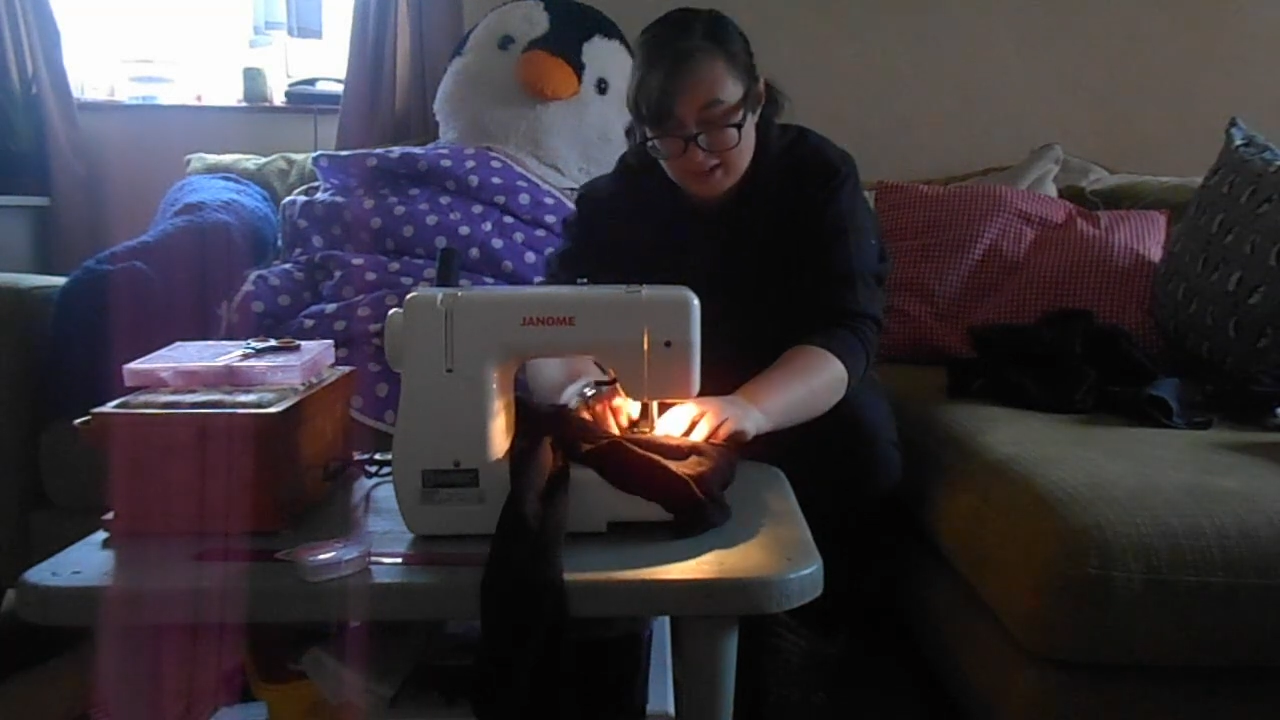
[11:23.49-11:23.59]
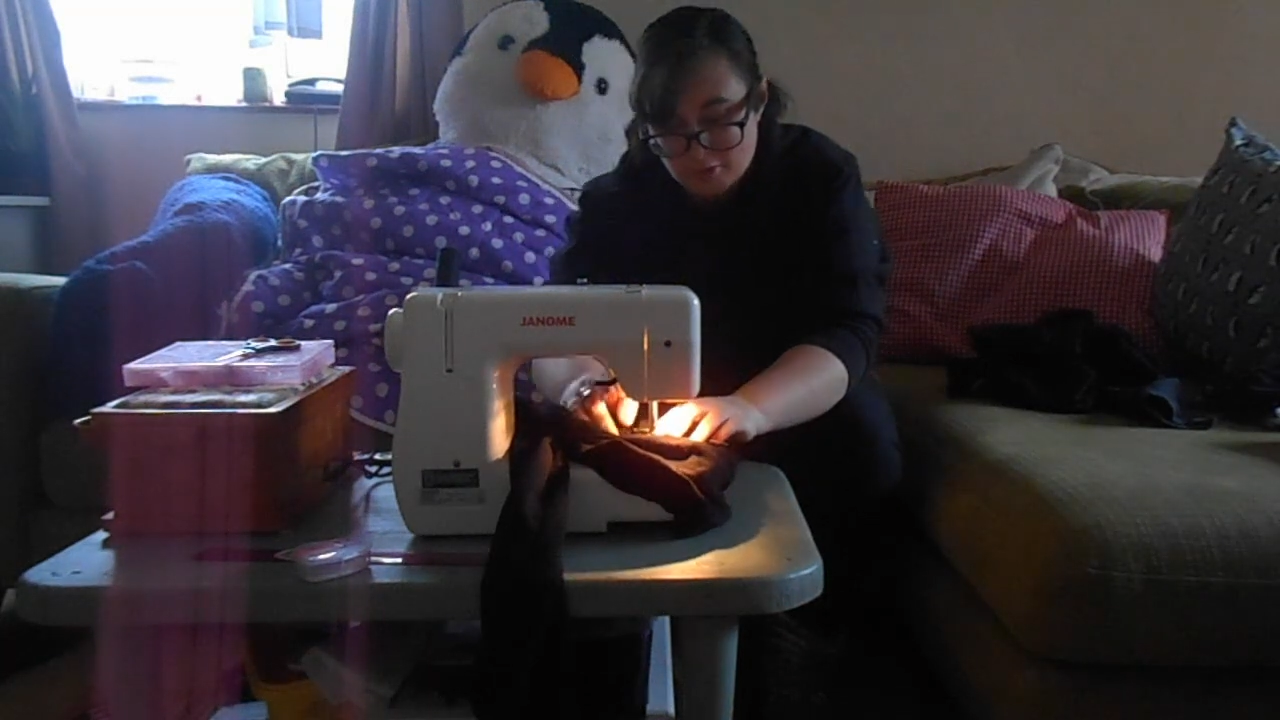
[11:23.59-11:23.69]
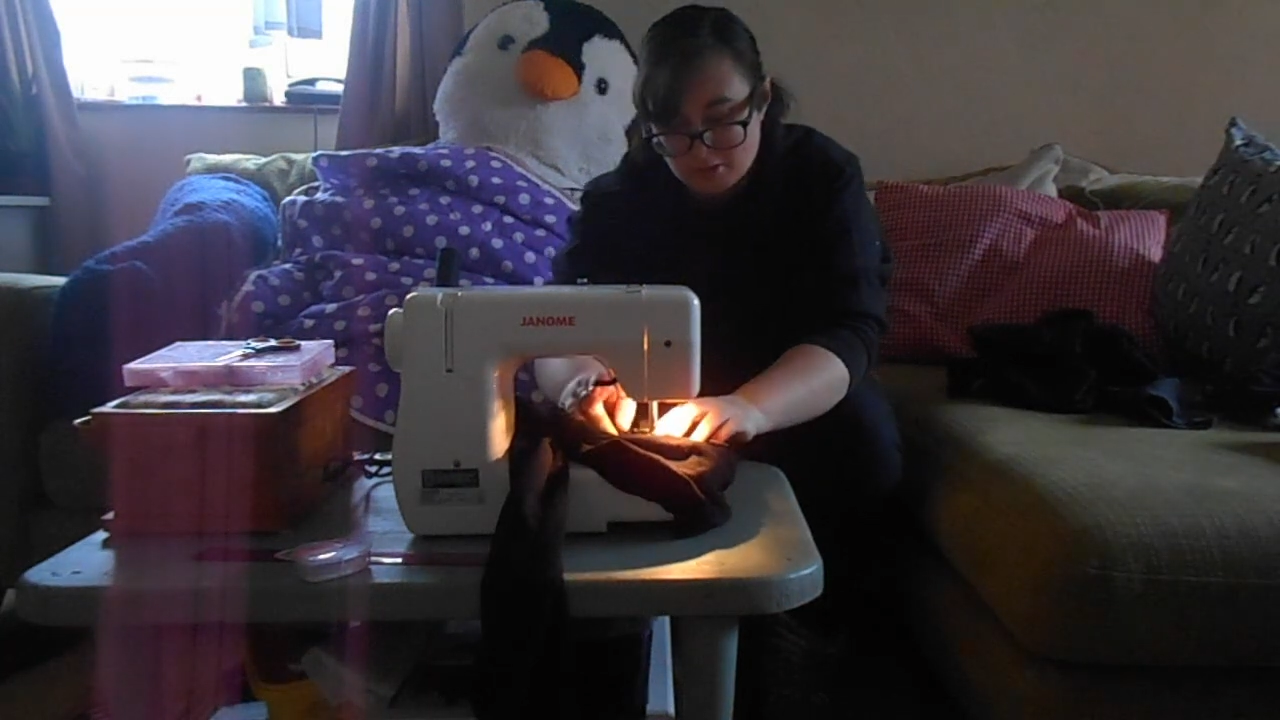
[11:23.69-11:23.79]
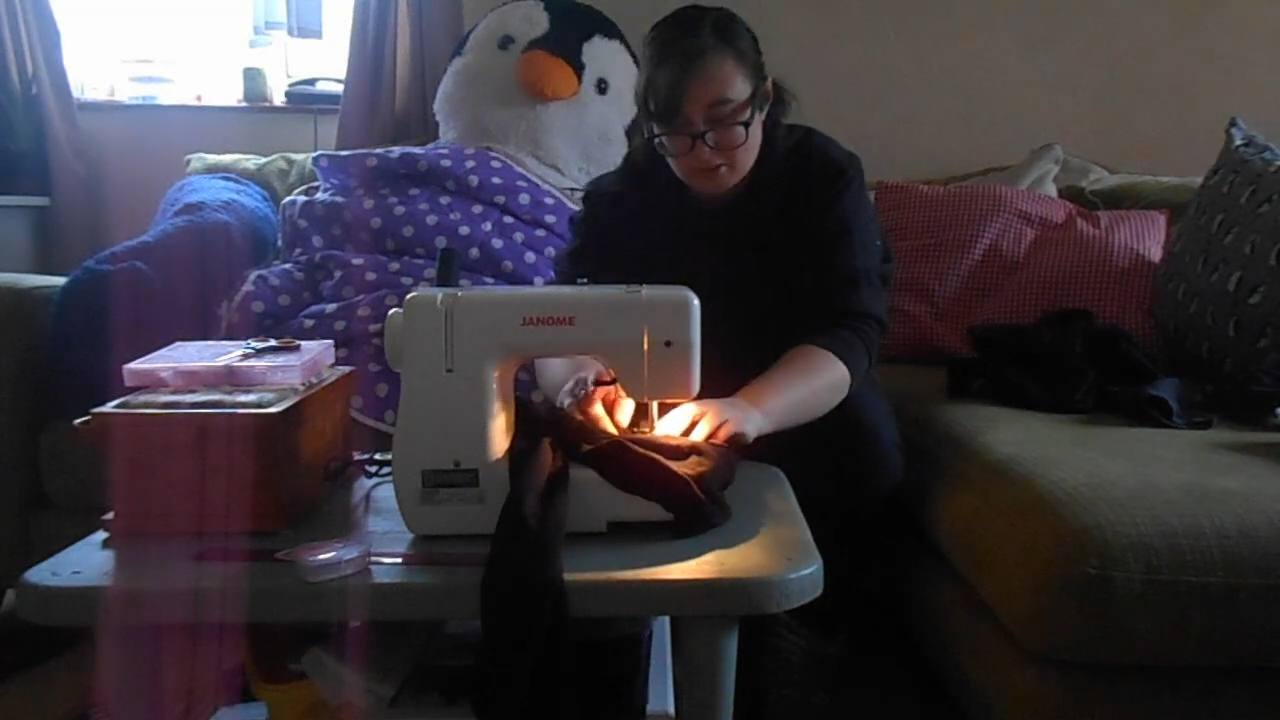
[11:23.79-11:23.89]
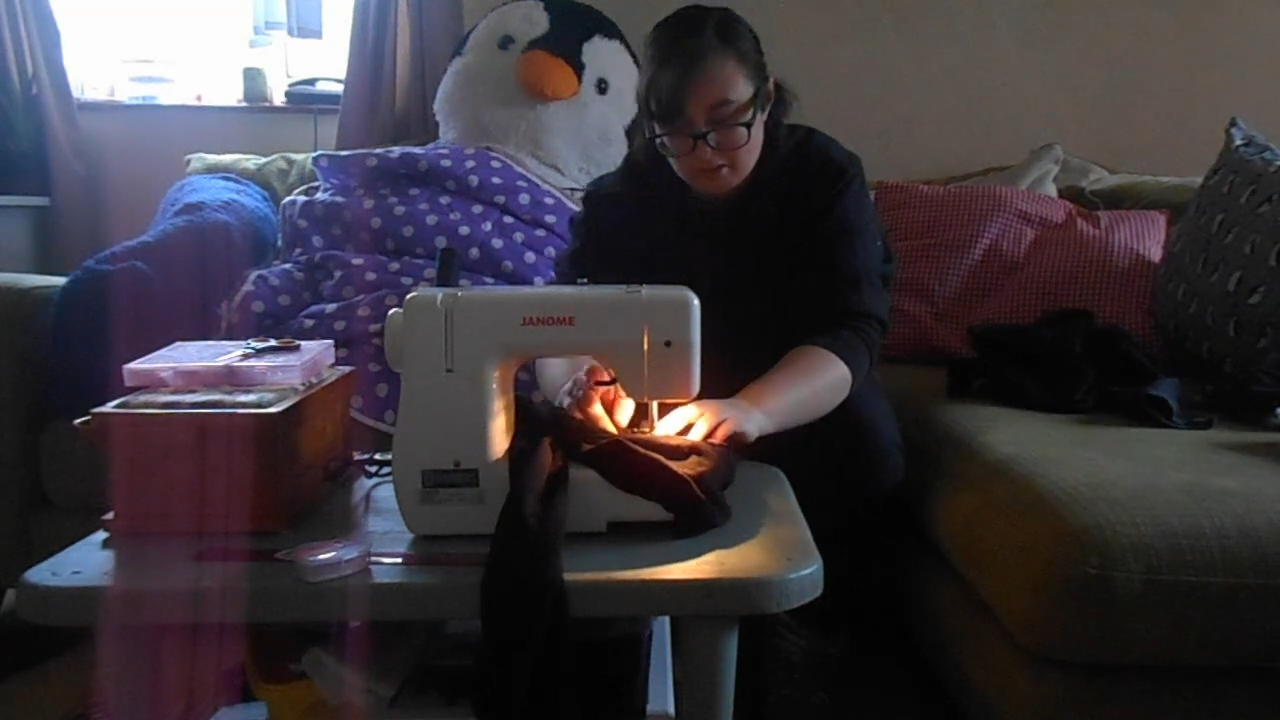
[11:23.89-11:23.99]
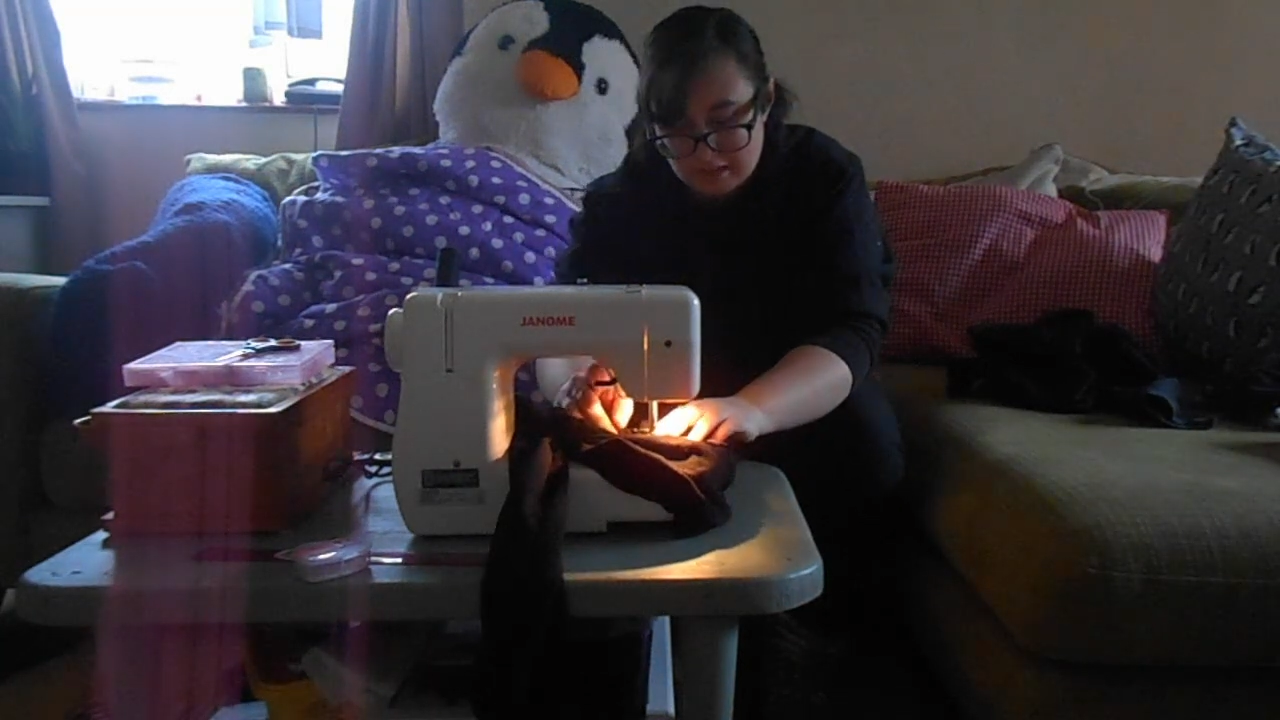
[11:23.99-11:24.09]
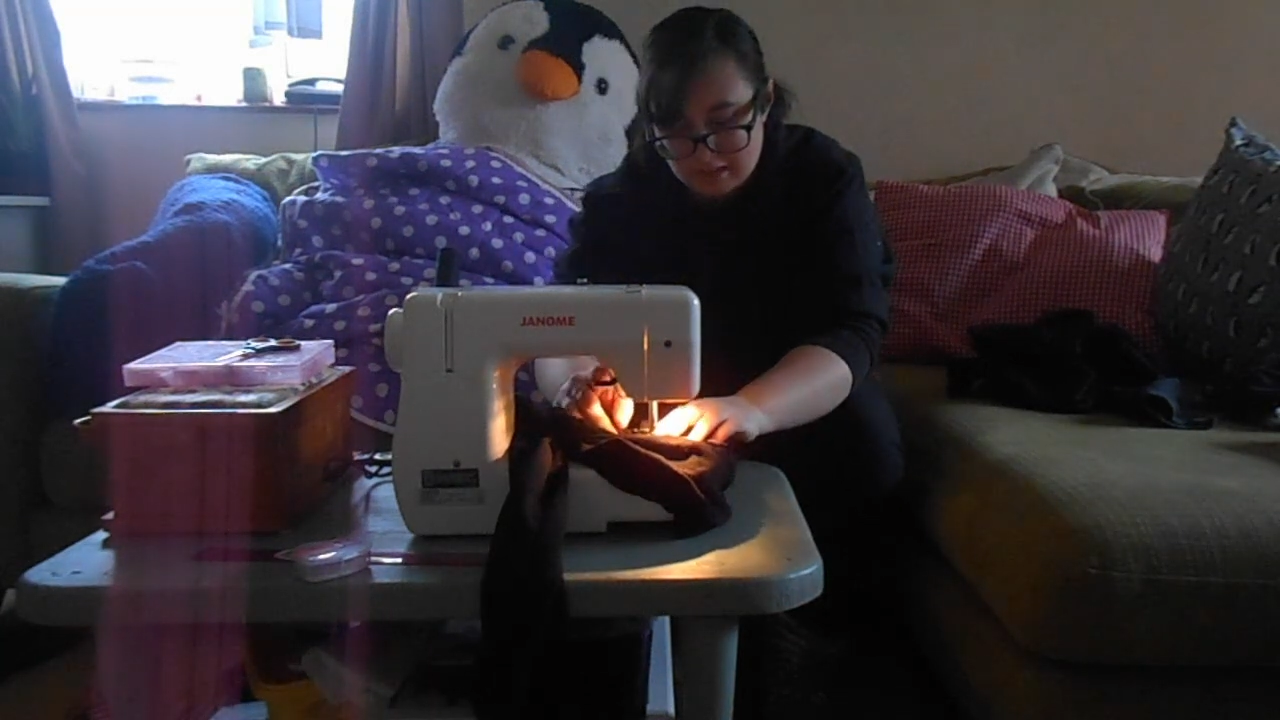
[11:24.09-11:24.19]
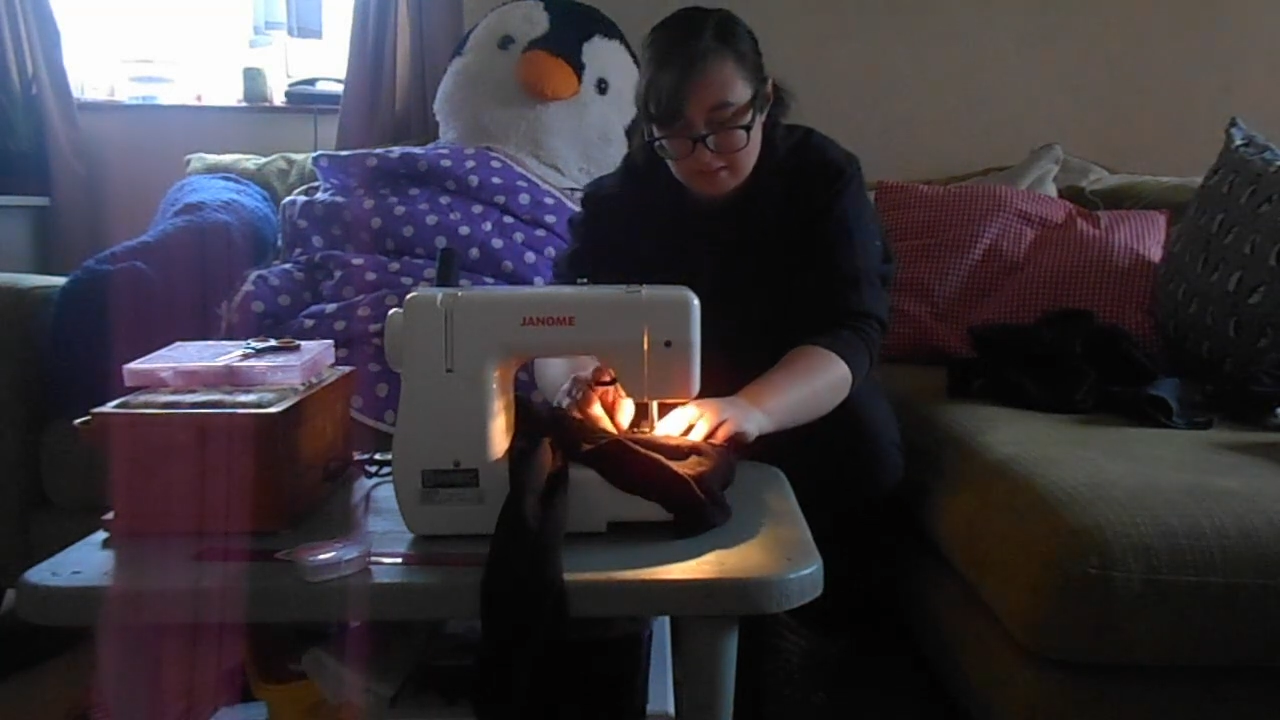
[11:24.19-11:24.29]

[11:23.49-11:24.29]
who can do it